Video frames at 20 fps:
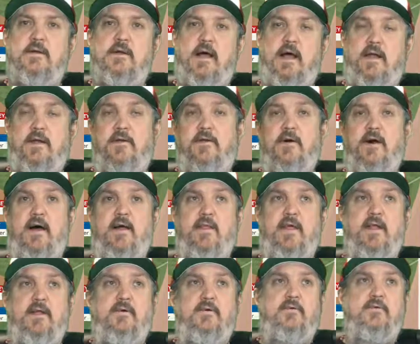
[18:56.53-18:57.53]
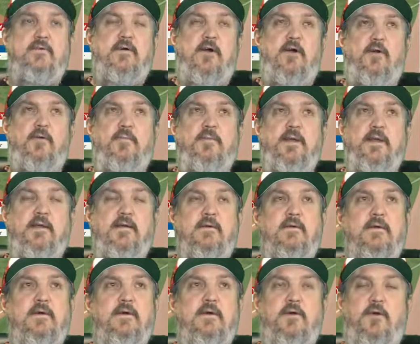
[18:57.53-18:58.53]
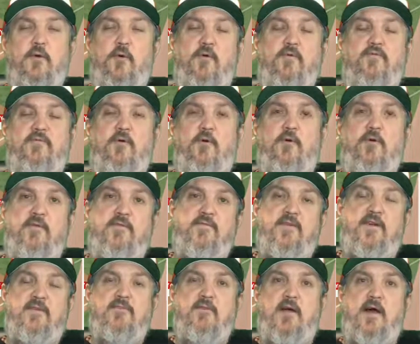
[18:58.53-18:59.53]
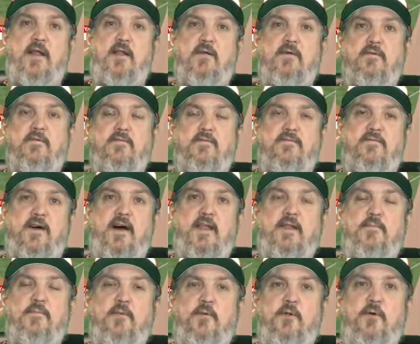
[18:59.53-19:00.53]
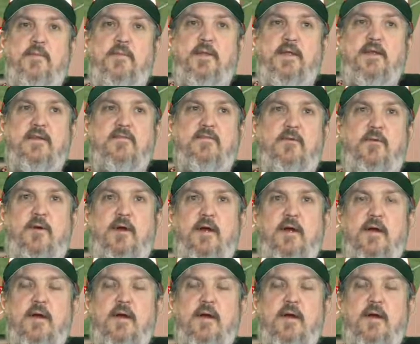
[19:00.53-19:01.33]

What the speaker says: I don't know how that'll hurt me going forward if I try to find employment elsewhere.